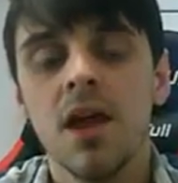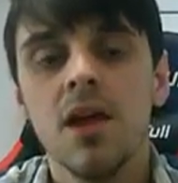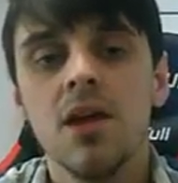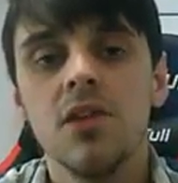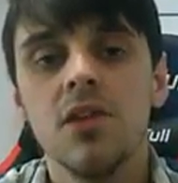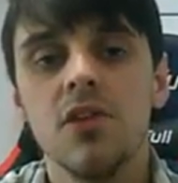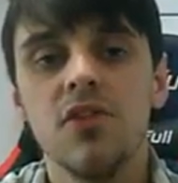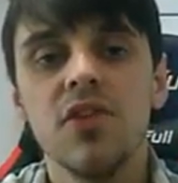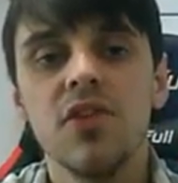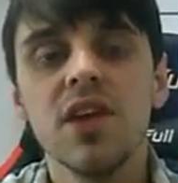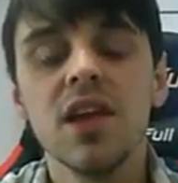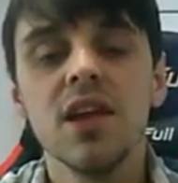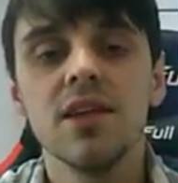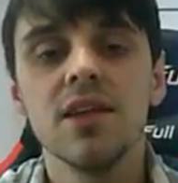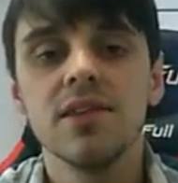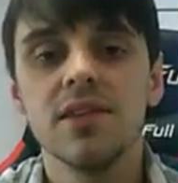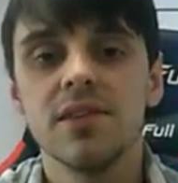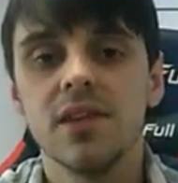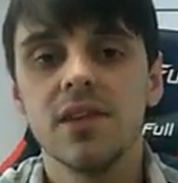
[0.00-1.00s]
the thing is
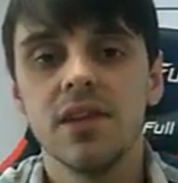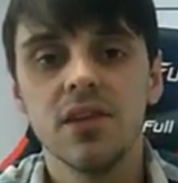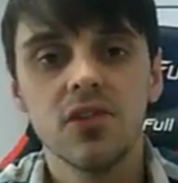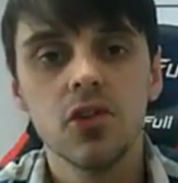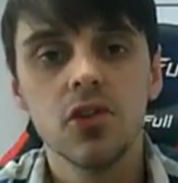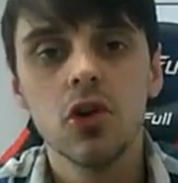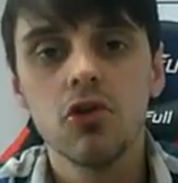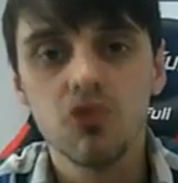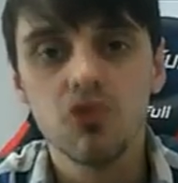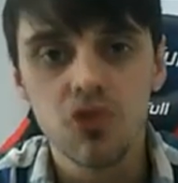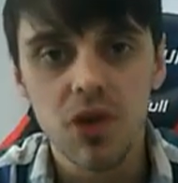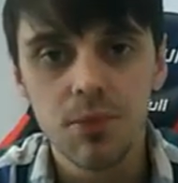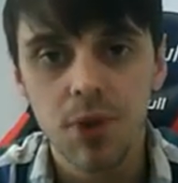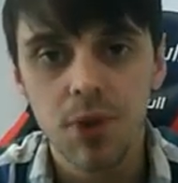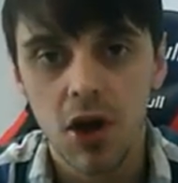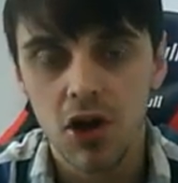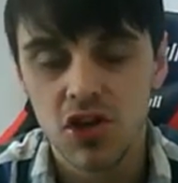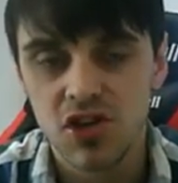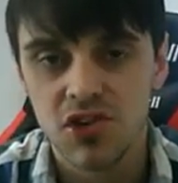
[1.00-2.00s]
that there's no
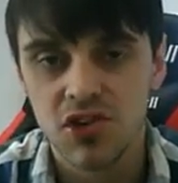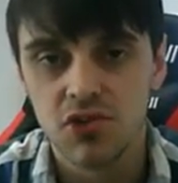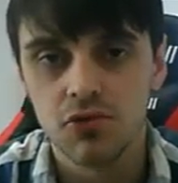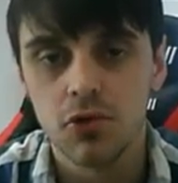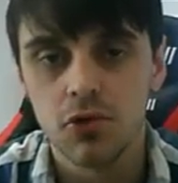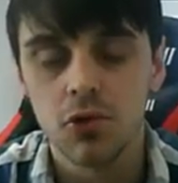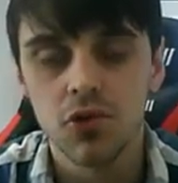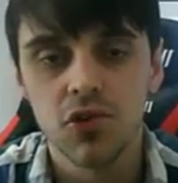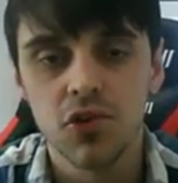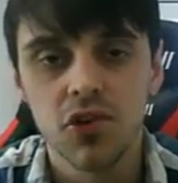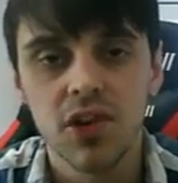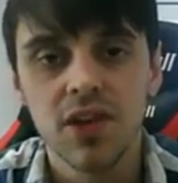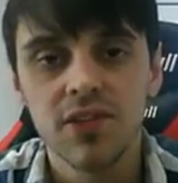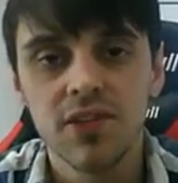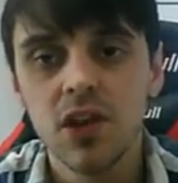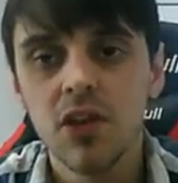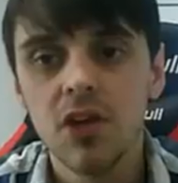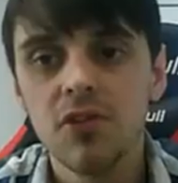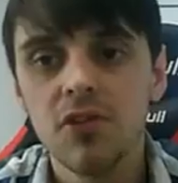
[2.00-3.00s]
repurchase rule. So there's
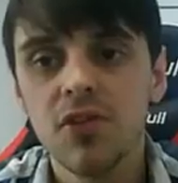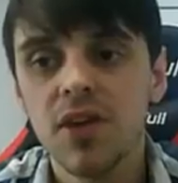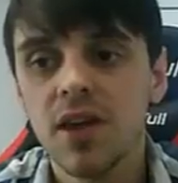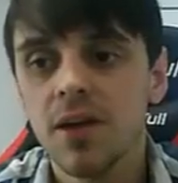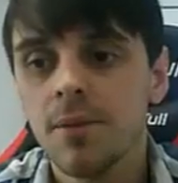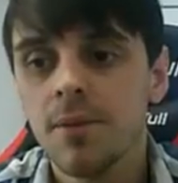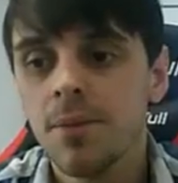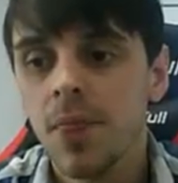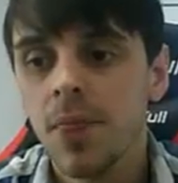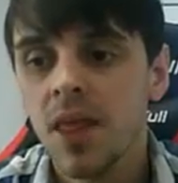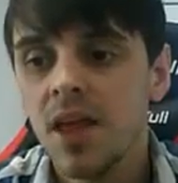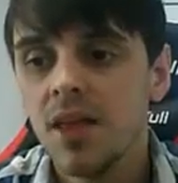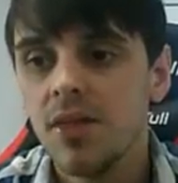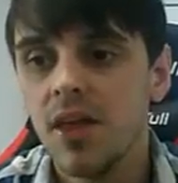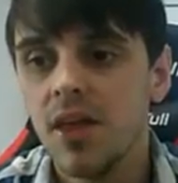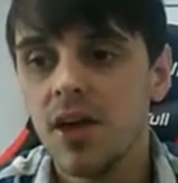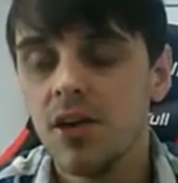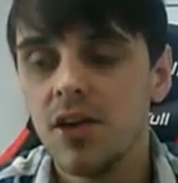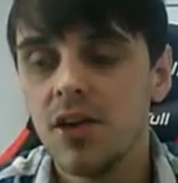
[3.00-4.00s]
nothing
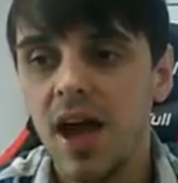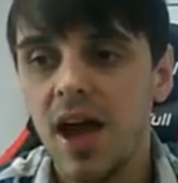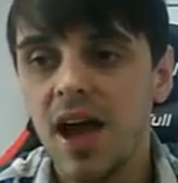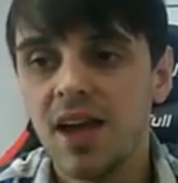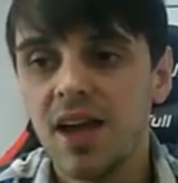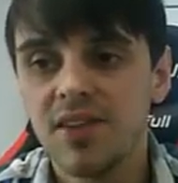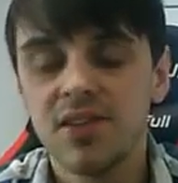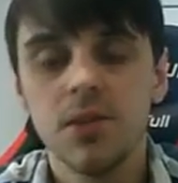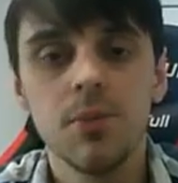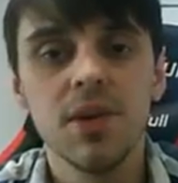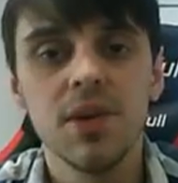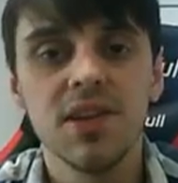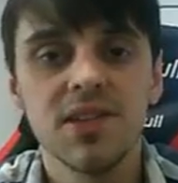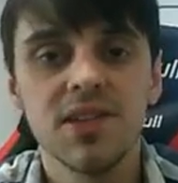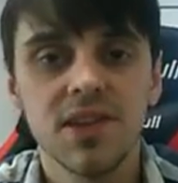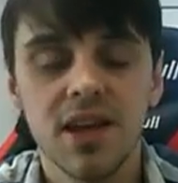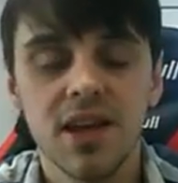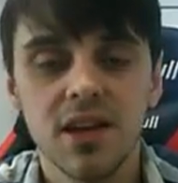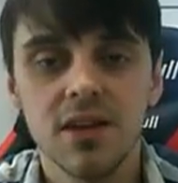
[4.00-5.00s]
that has to be
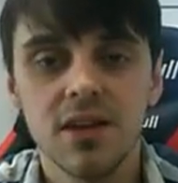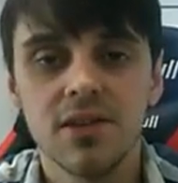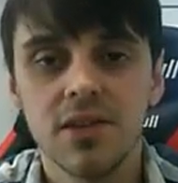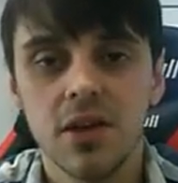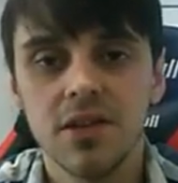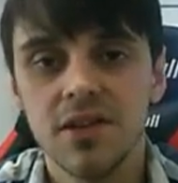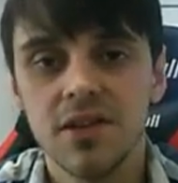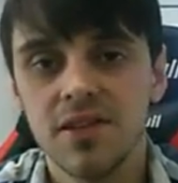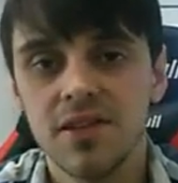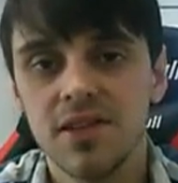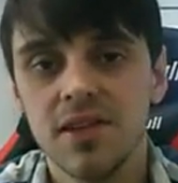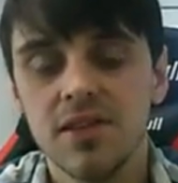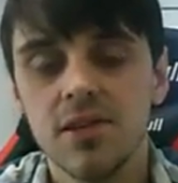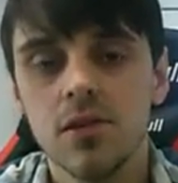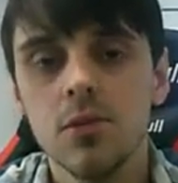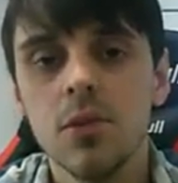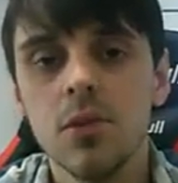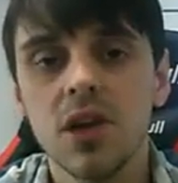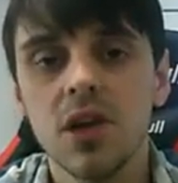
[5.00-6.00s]
stayed inside the
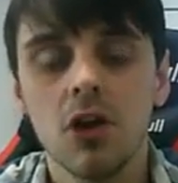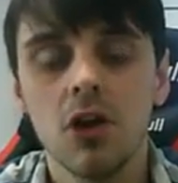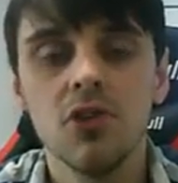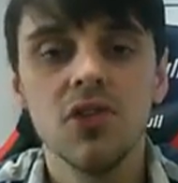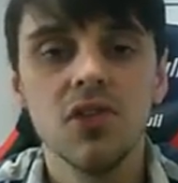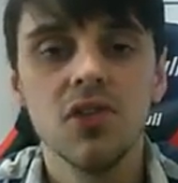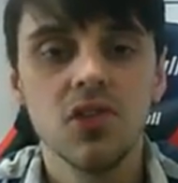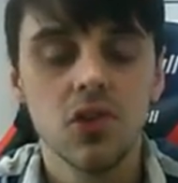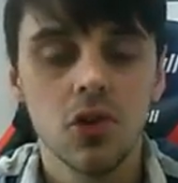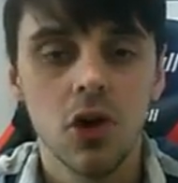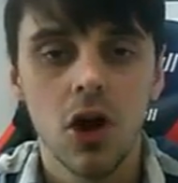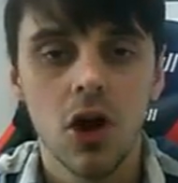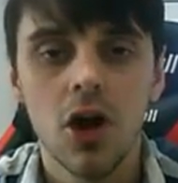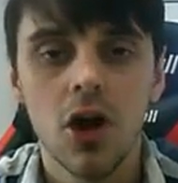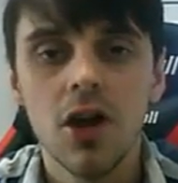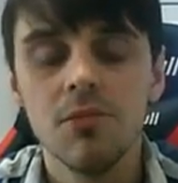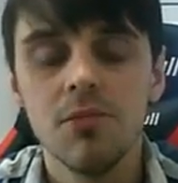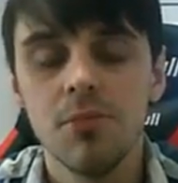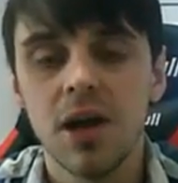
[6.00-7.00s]
system. It goes into your
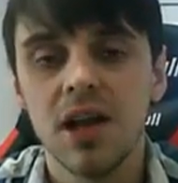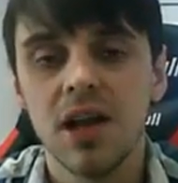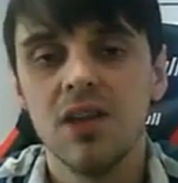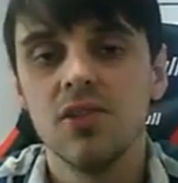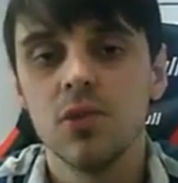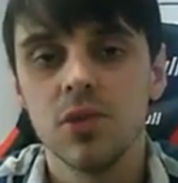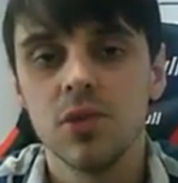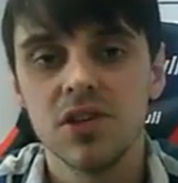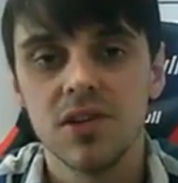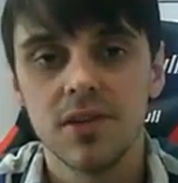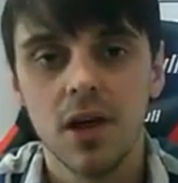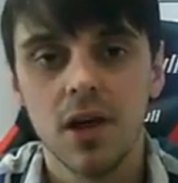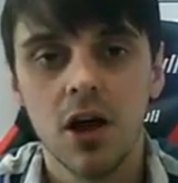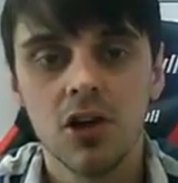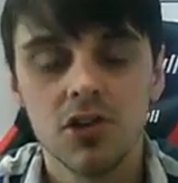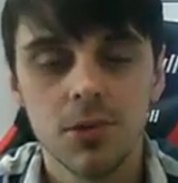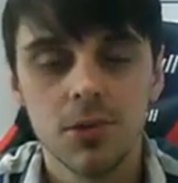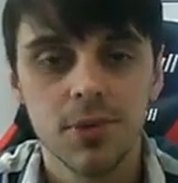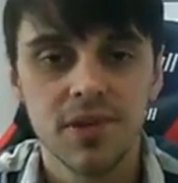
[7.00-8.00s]
earning balance, which is
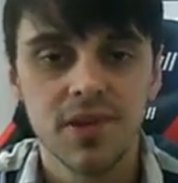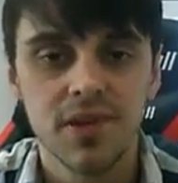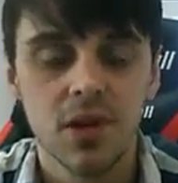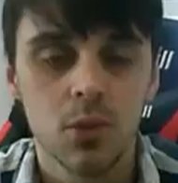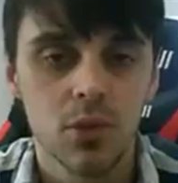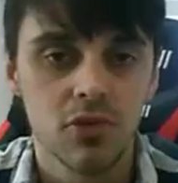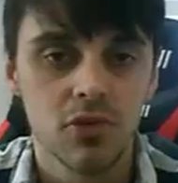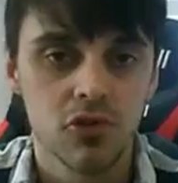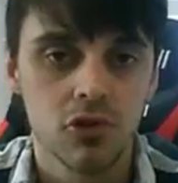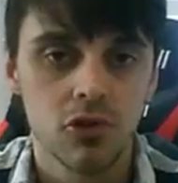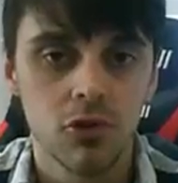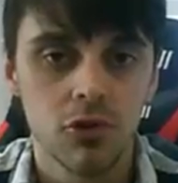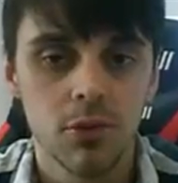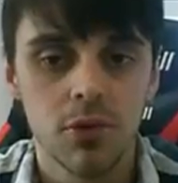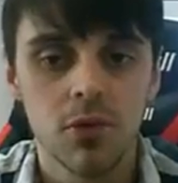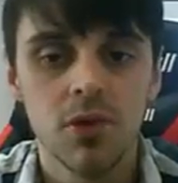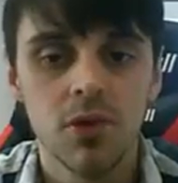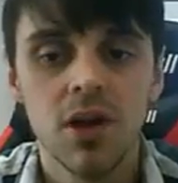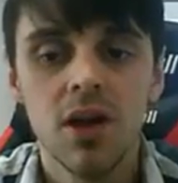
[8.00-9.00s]
100% withdrawable.